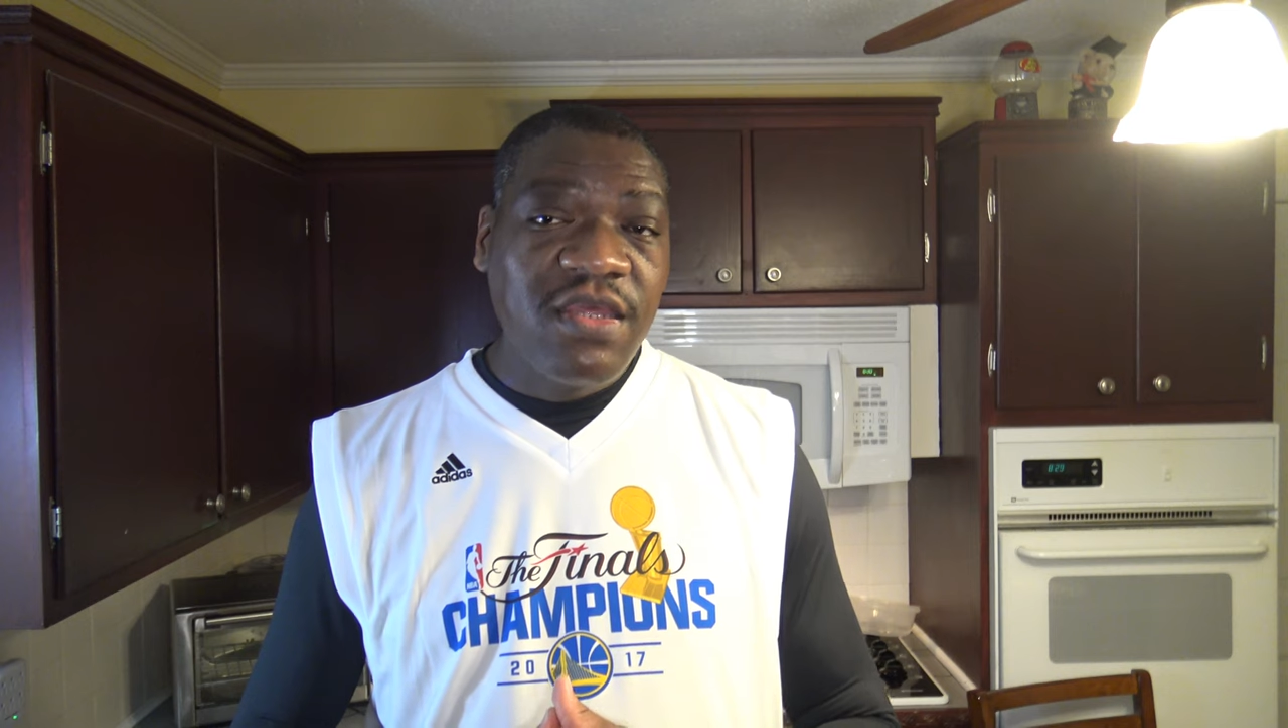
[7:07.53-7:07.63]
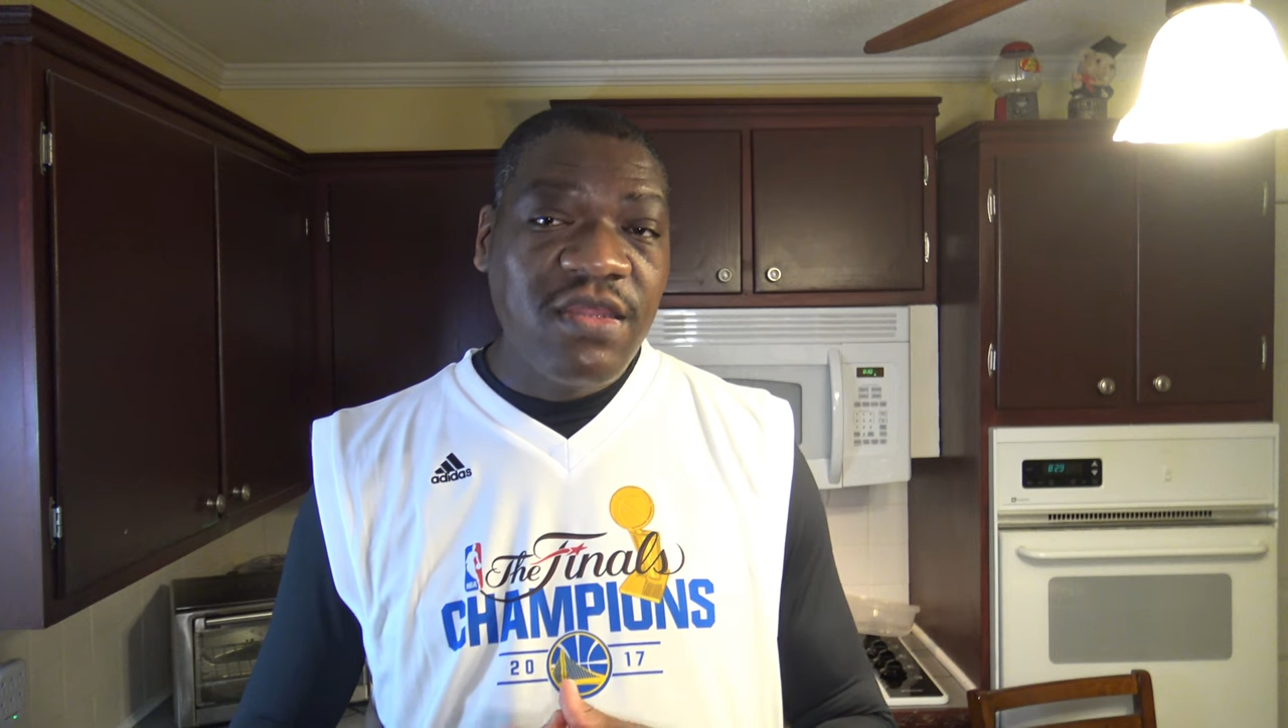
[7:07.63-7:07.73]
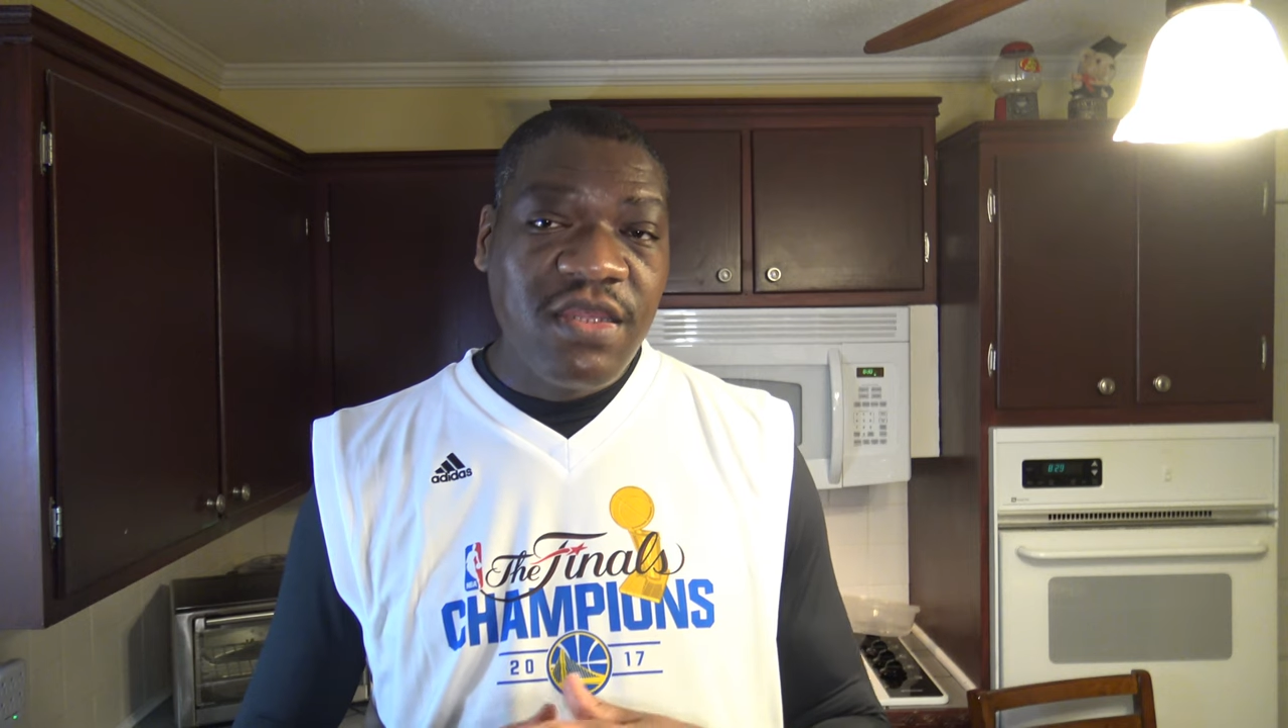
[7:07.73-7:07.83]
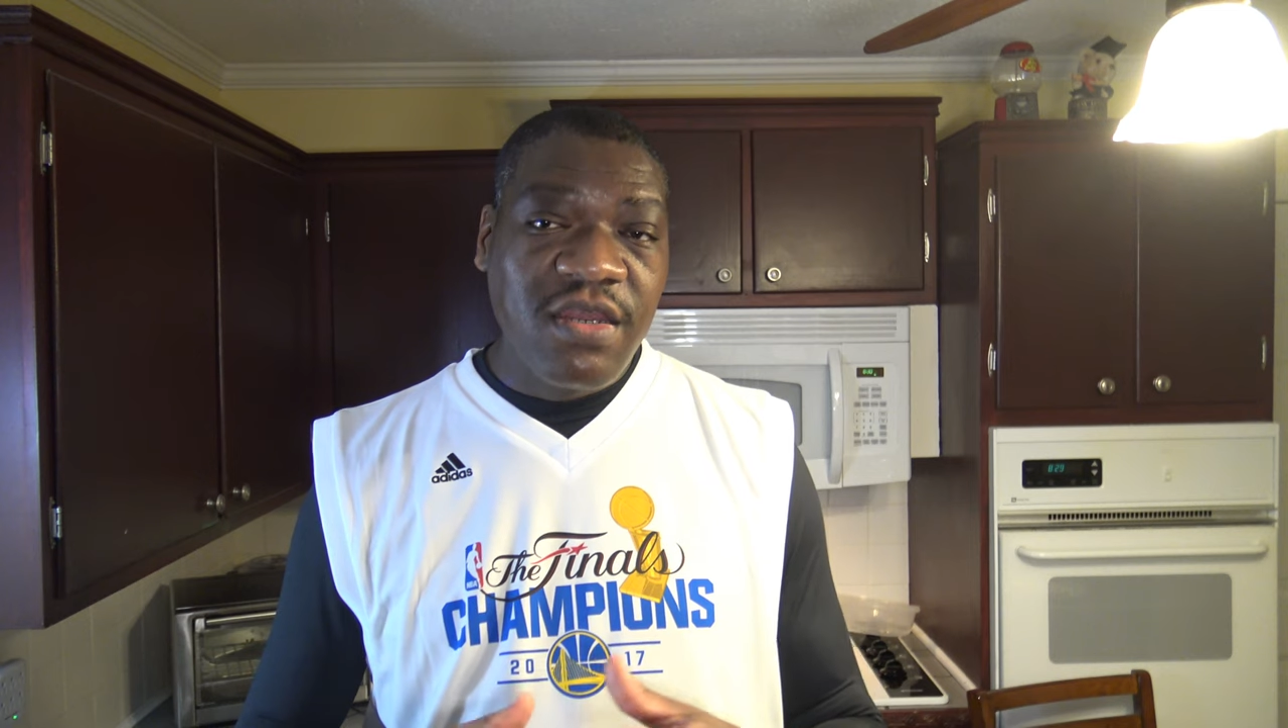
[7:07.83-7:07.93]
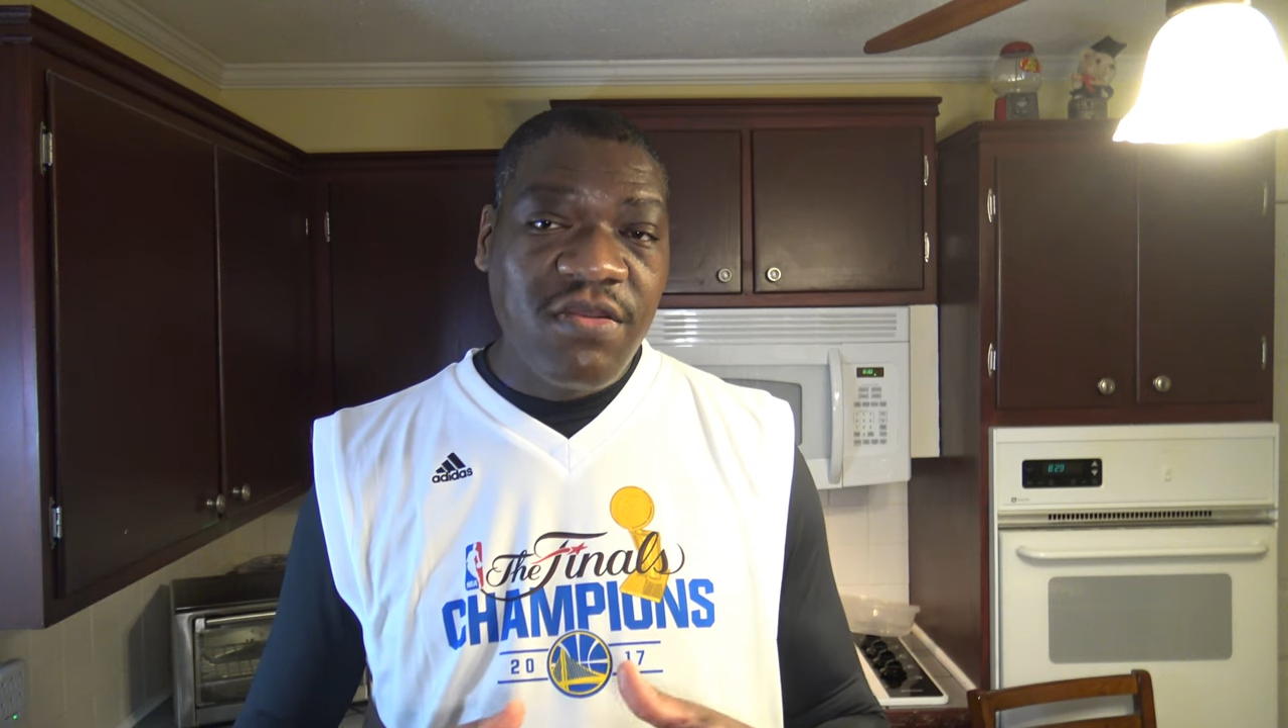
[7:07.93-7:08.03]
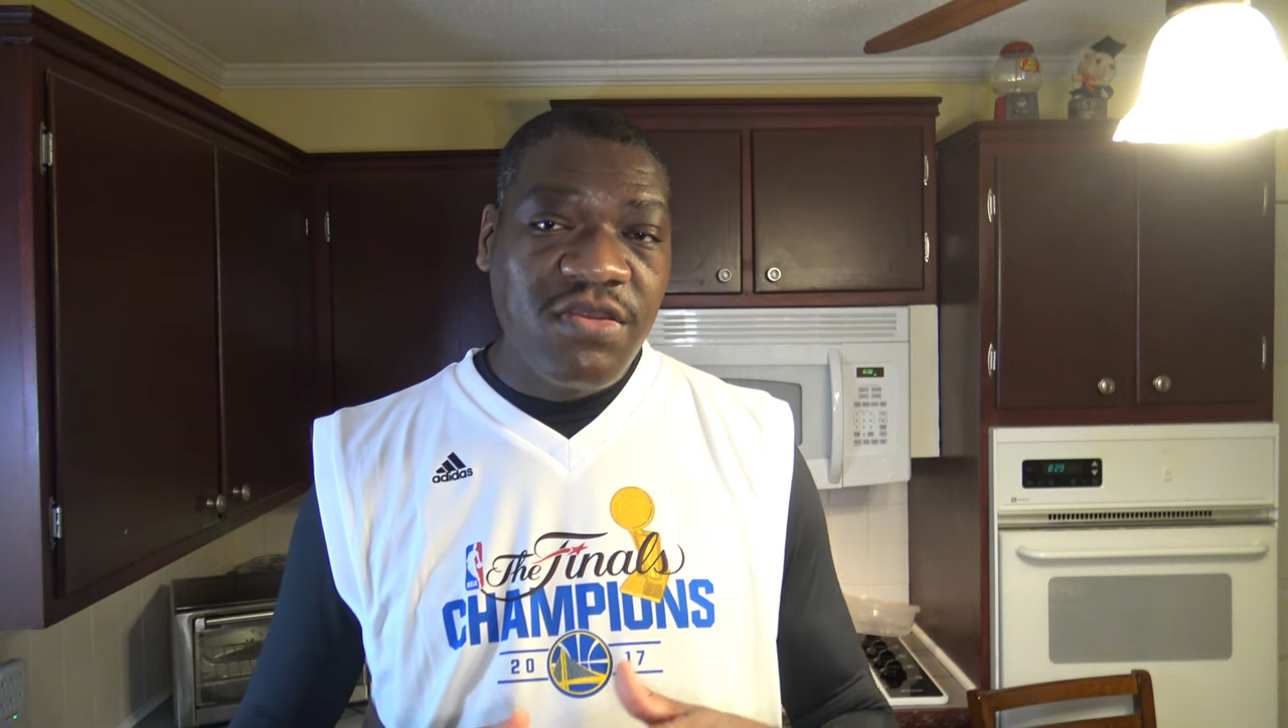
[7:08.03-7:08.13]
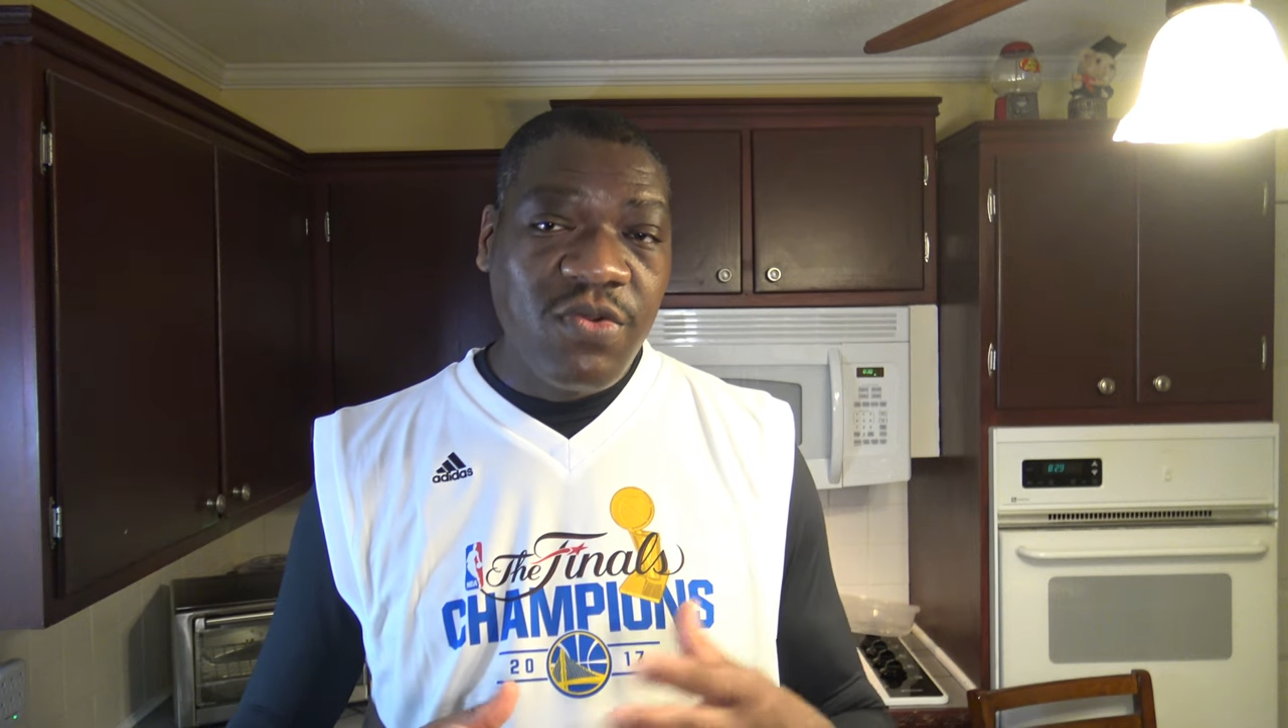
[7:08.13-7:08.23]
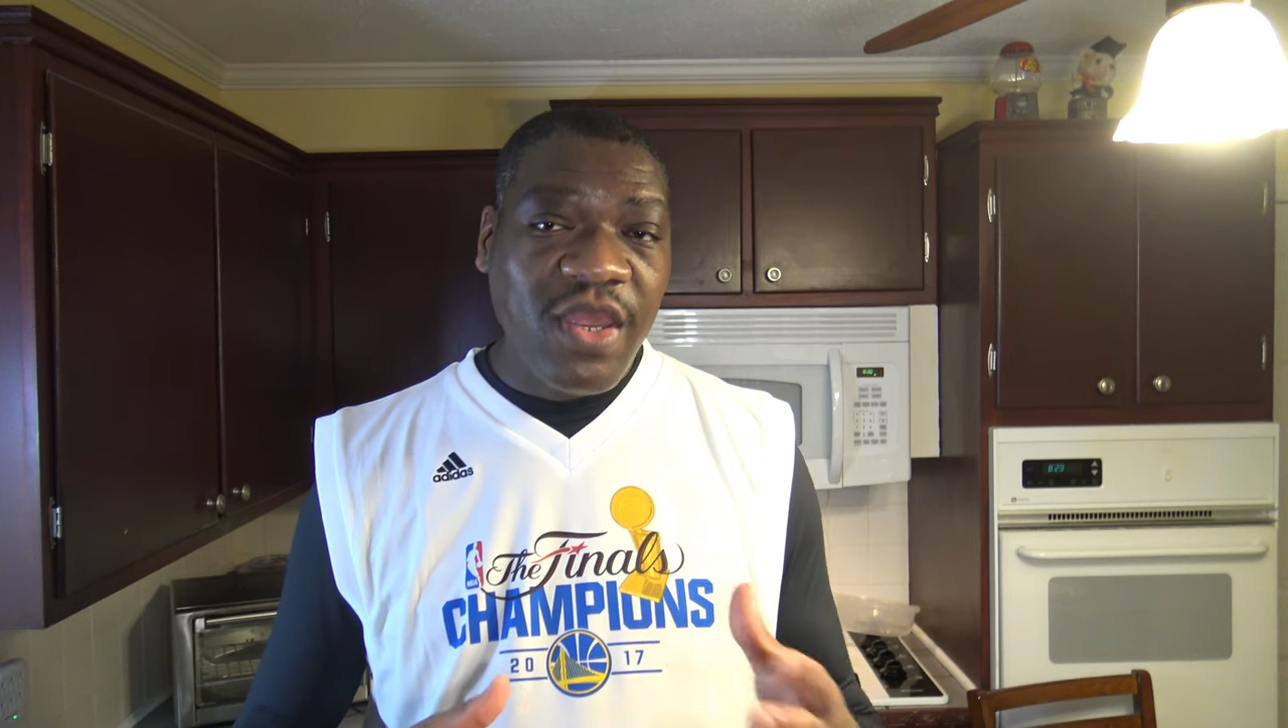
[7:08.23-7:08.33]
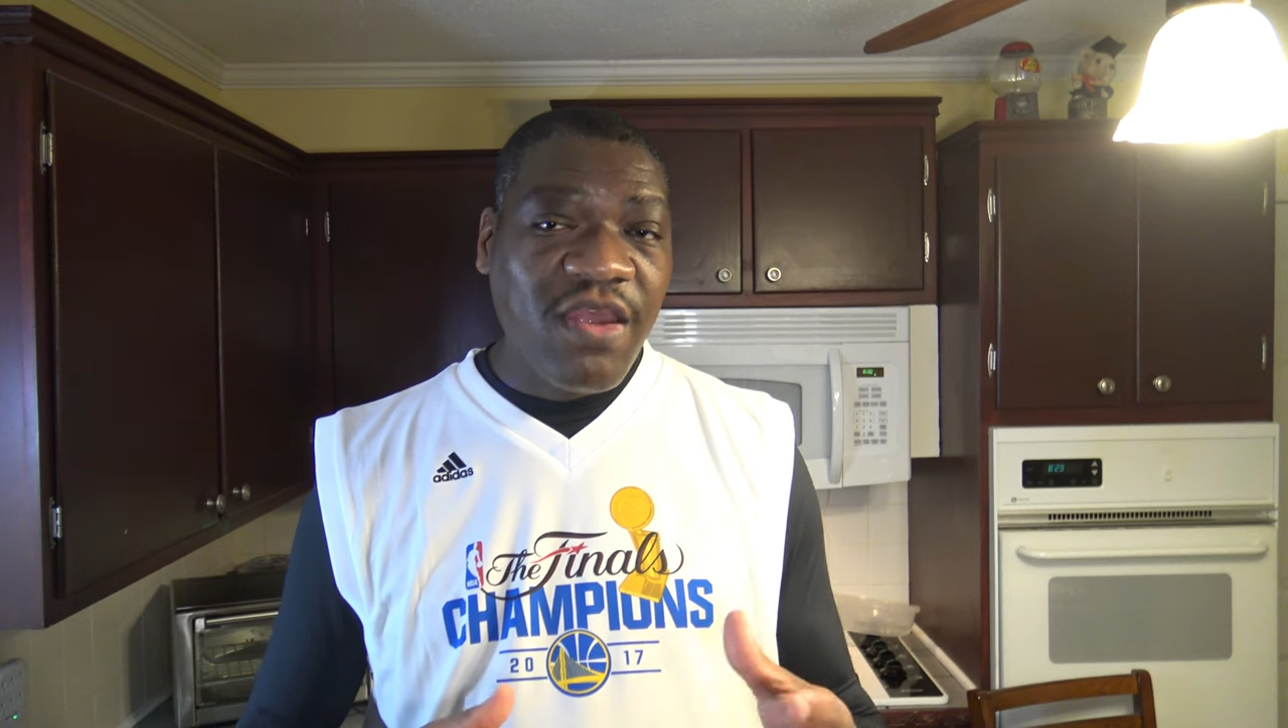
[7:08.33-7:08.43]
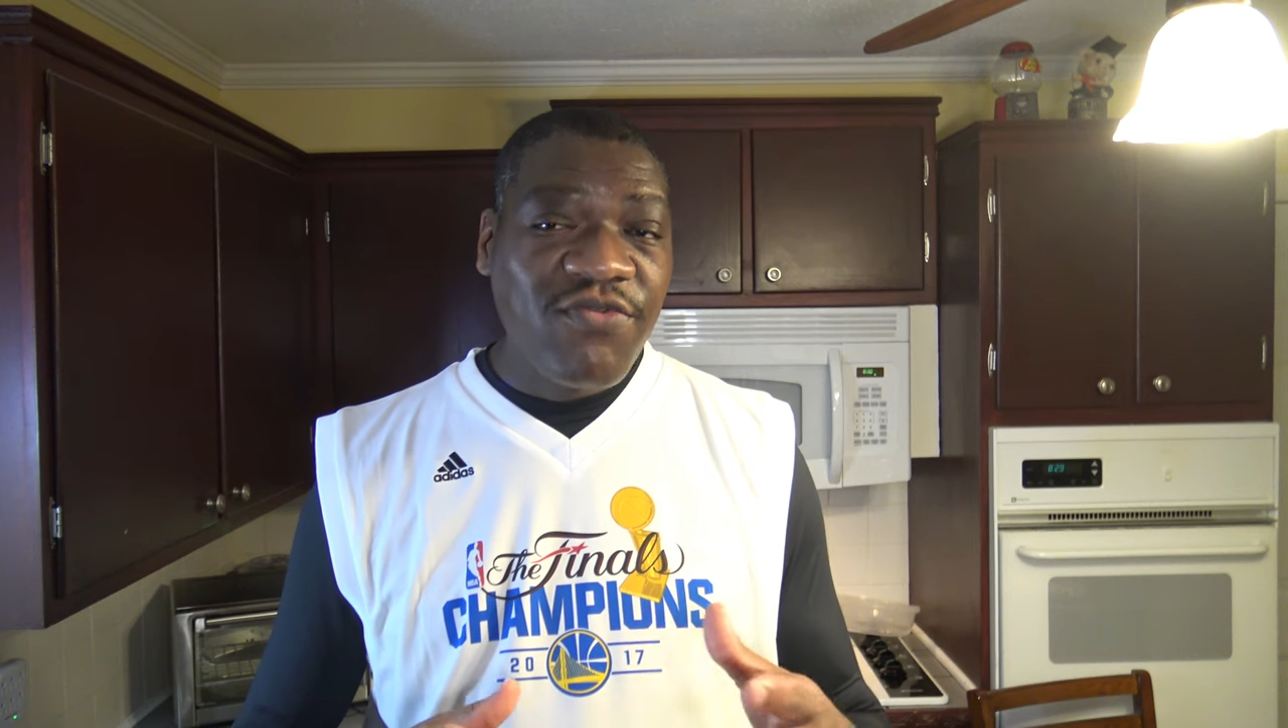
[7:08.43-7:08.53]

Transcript: that do air